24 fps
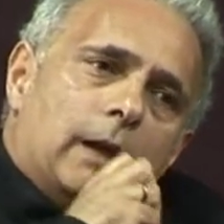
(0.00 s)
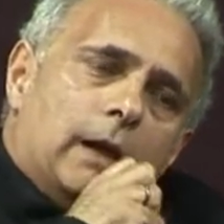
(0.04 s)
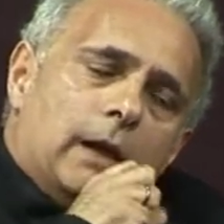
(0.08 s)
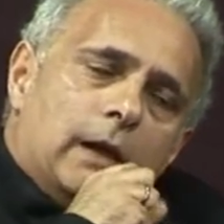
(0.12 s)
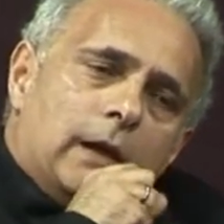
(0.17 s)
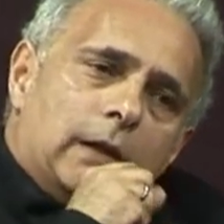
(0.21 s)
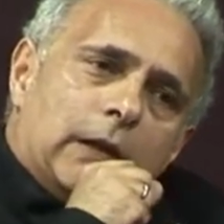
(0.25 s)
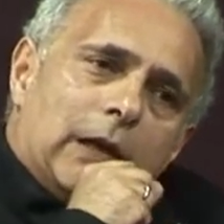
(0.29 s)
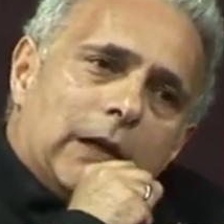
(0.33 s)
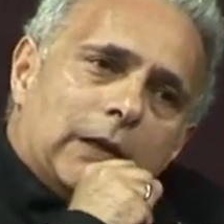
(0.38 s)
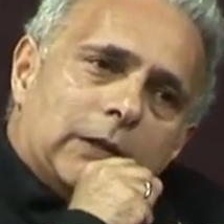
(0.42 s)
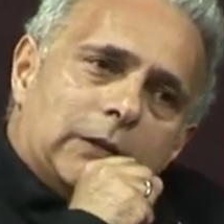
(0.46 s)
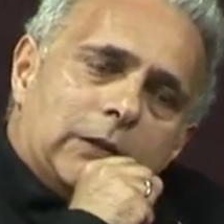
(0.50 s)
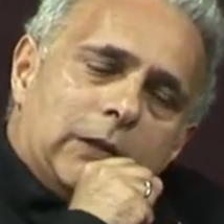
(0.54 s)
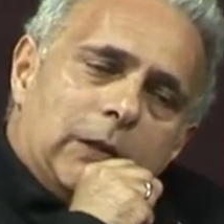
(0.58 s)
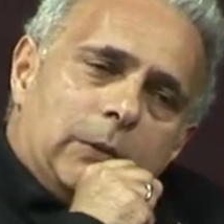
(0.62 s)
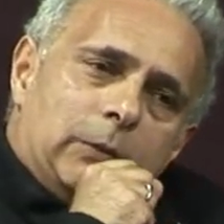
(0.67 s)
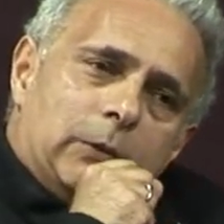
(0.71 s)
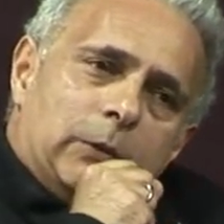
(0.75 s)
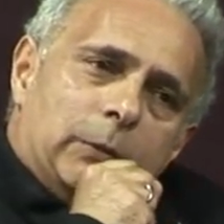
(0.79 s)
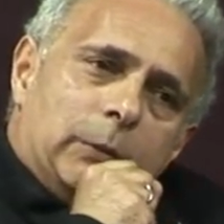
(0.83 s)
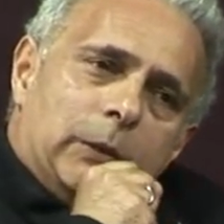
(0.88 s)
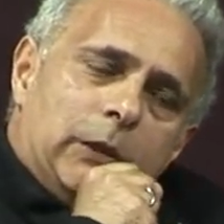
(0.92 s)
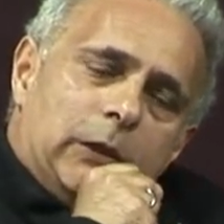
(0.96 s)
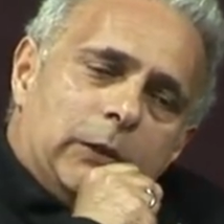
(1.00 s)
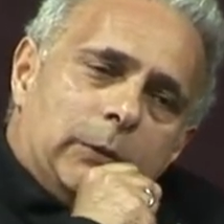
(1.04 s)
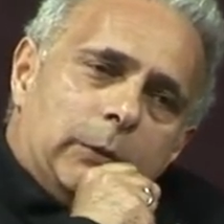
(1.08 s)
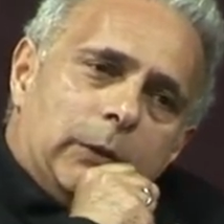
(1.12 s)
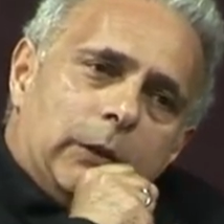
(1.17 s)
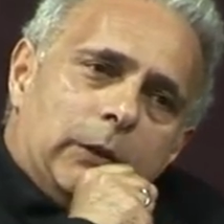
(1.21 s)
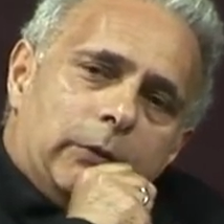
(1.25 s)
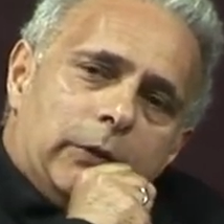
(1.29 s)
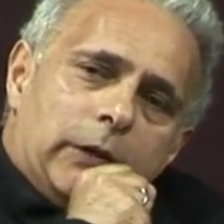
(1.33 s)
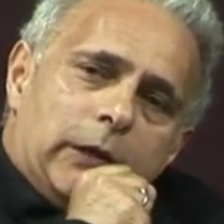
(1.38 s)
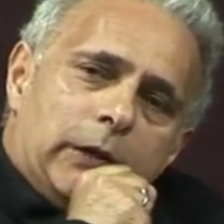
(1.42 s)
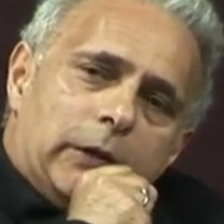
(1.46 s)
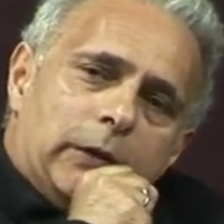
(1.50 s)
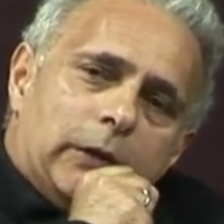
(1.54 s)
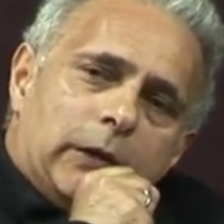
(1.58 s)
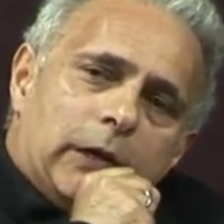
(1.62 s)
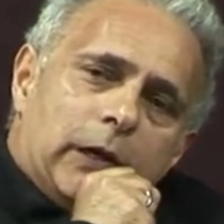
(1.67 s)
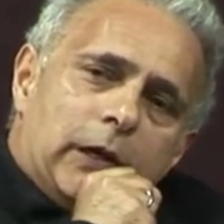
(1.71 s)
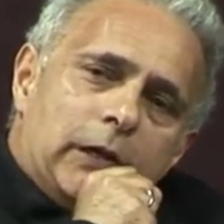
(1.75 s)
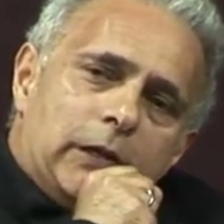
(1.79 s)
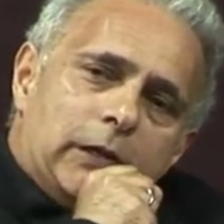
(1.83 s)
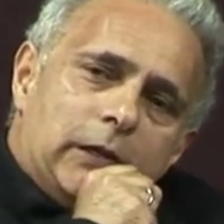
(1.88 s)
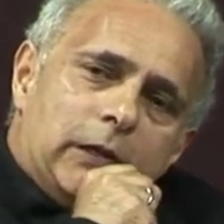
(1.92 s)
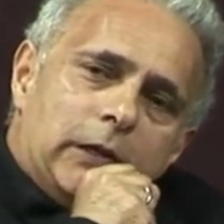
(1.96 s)
And that seemed to me to be a really good
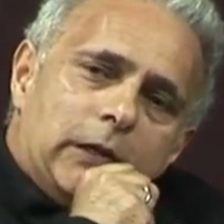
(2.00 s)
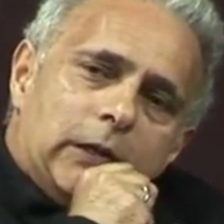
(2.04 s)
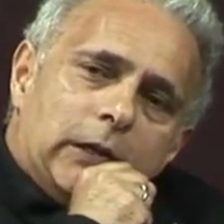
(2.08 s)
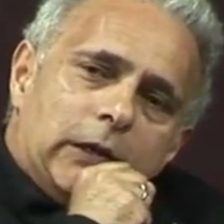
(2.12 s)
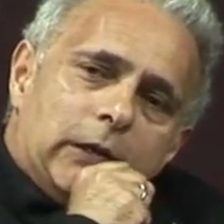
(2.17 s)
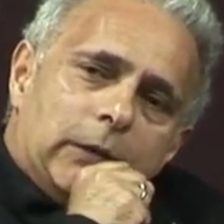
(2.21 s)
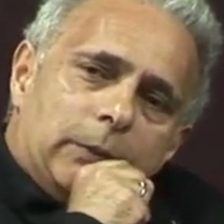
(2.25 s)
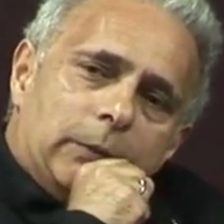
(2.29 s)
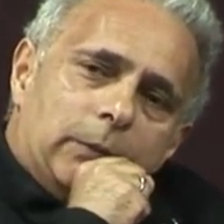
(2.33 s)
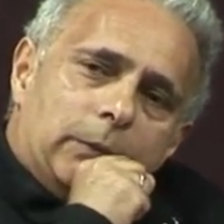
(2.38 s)
idea.